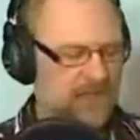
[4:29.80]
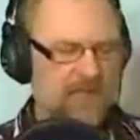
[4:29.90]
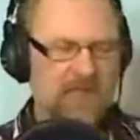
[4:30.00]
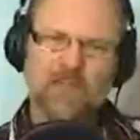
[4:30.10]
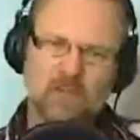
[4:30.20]

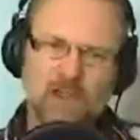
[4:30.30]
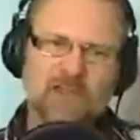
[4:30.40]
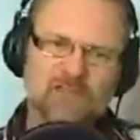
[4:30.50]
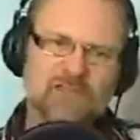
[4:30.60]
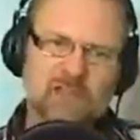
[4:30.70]
there's a lot of
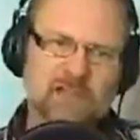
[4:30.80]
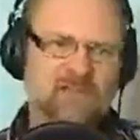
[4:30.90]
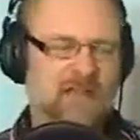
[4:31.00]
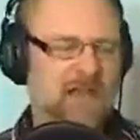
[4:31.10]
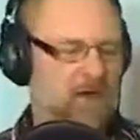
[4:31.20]
studies
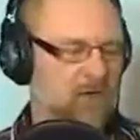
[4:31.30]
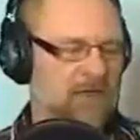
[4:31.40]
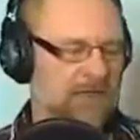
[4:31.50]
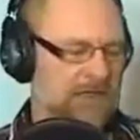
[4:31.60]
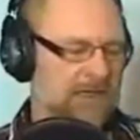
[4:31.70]
now
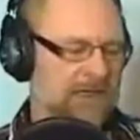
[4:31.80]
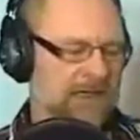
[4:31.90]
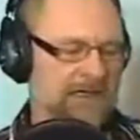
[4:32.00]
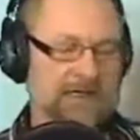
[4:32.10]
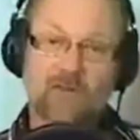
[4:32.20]

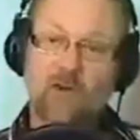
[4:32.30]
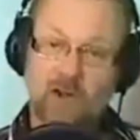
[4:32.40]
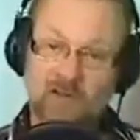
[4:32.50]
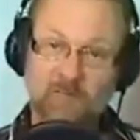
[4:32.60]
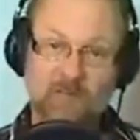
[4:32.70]
in
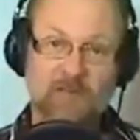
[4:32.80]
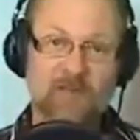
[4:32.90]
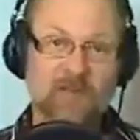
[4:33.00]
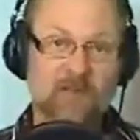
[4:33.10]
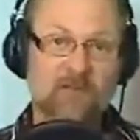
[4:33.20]
hospitals
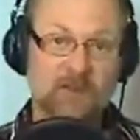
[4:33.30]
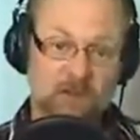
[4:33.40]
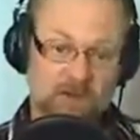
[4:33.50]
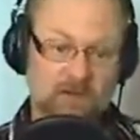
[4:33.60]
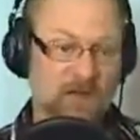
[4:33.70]
that
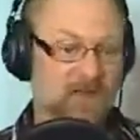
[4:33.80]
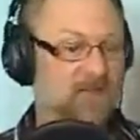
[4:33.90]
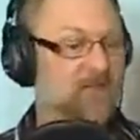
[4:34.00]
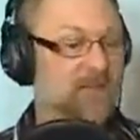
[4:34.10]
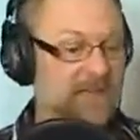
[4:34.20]
verify the
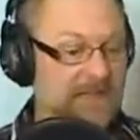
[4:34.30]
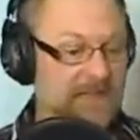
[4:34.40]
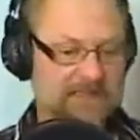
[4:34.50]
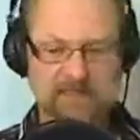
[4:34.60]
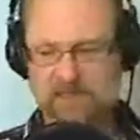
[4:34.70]

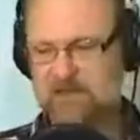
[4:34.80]
validity